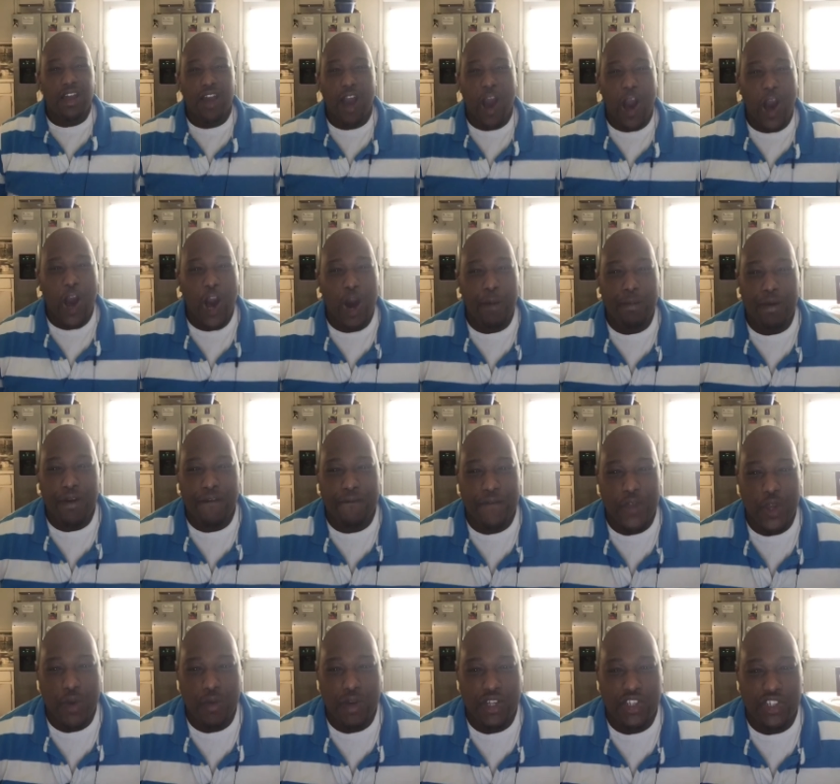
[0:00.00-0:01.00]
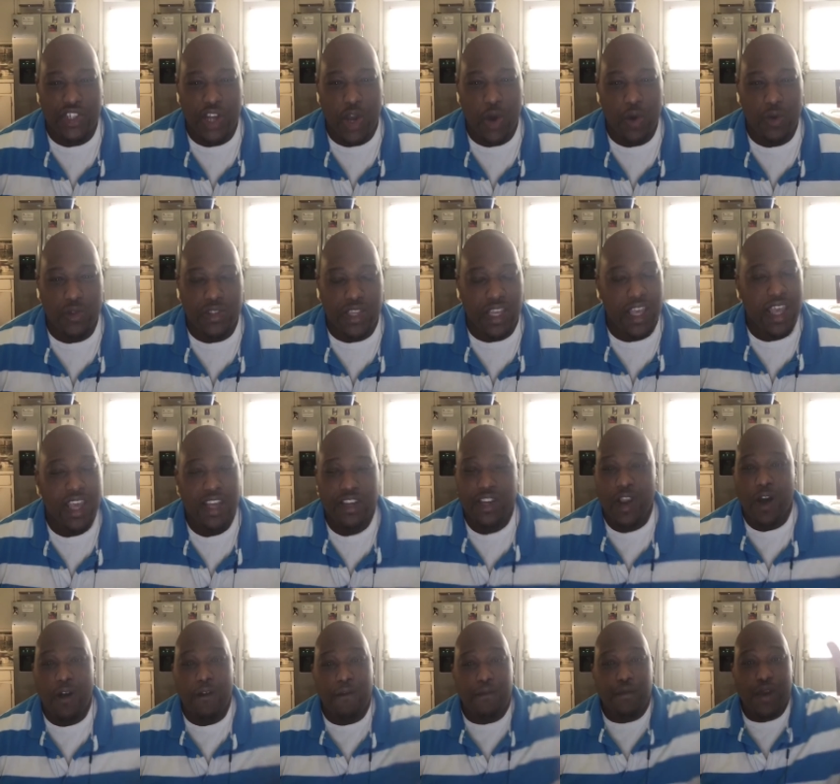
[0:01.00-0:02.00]
called, but few are chosen.
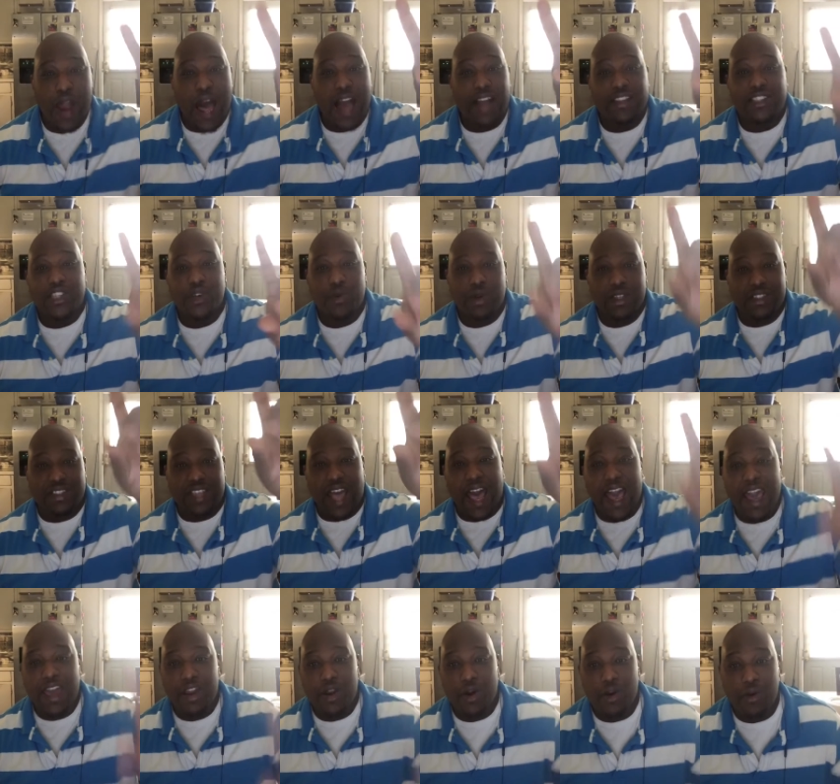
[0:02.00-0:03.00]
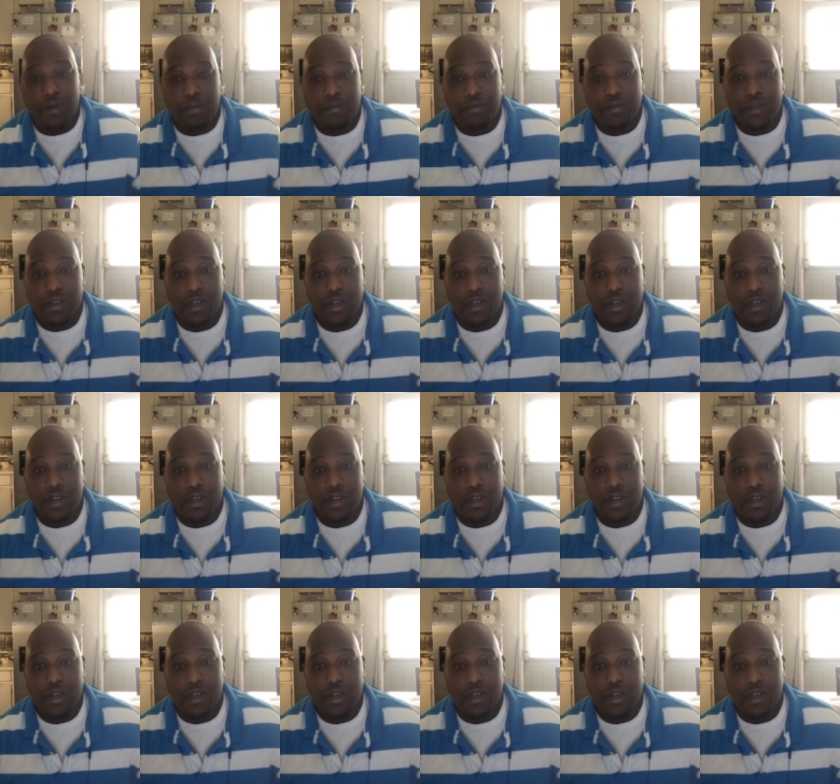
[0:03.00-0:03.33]
Don't flock to a title.